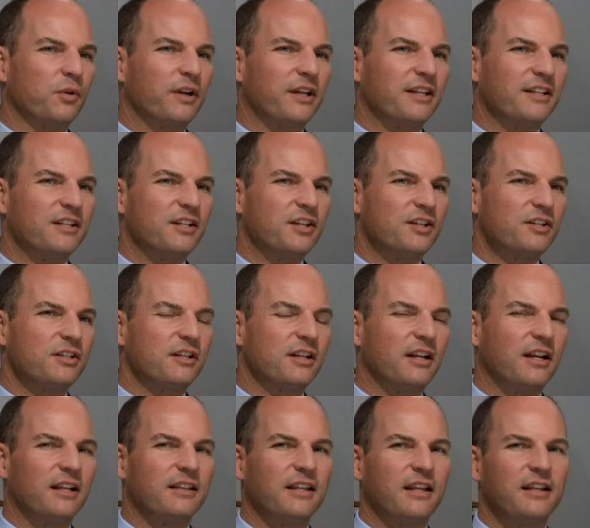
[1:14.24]
condition,
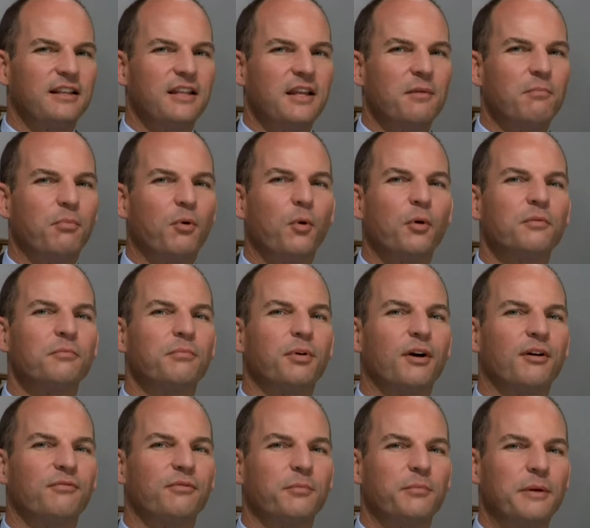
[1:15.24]
and I think the important
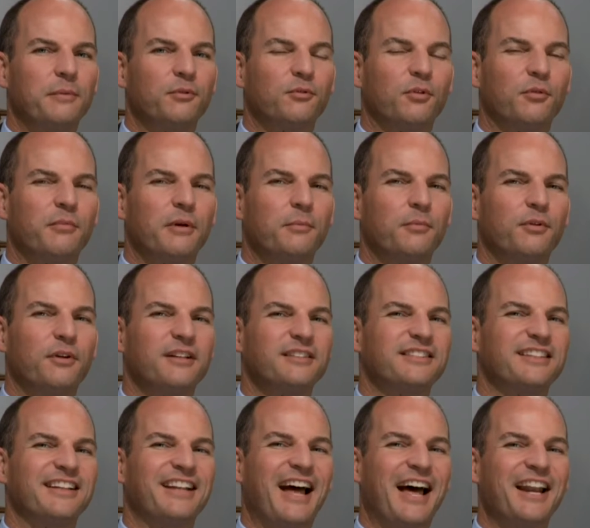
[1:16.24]
part for people to remember it's
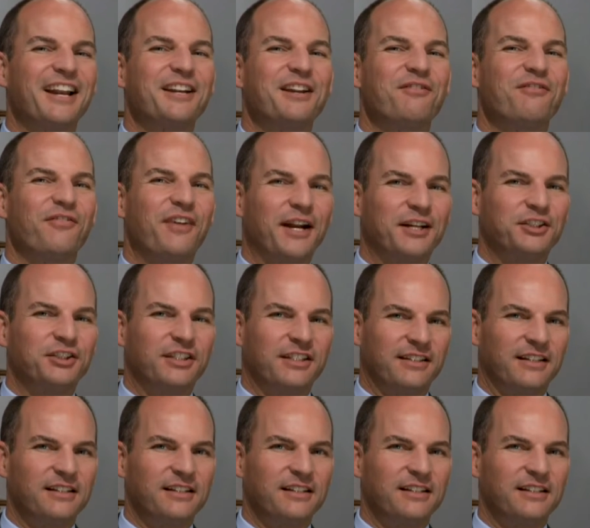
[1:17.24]
not an infection.